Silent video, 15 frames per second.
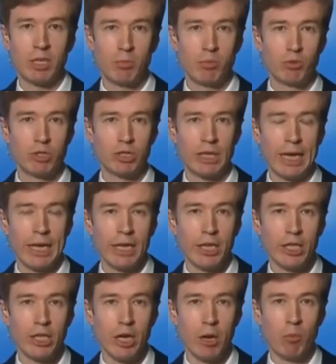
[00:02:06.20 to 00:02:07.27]
level of
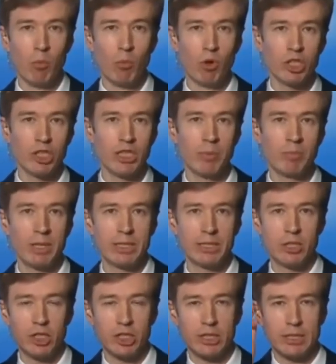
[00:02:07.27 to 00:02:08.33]
support and unity
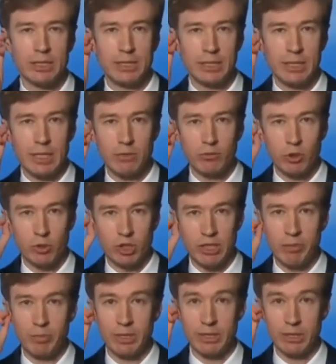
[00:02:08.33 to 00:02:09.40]
around the figure of
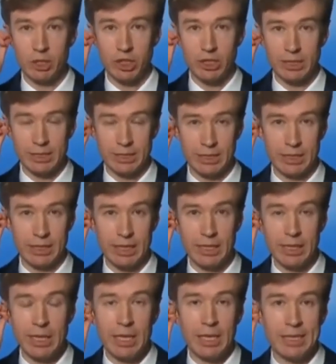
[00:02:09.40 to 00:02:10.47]
Putin, he says,
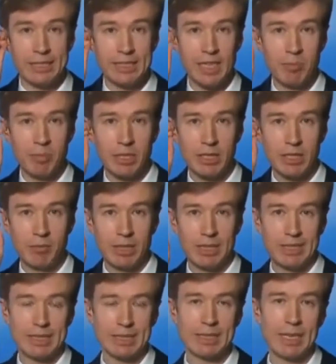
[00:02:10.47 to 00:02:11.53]
and a powerful
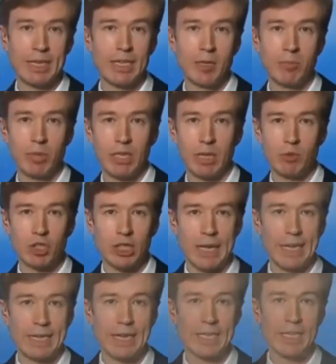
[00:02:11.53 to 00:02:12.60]
signal to the
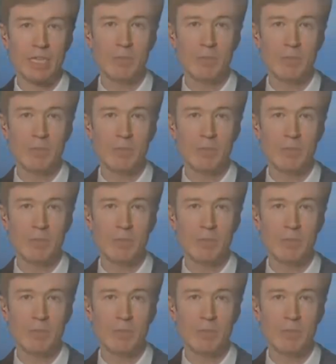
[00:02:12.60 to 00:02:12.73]
West.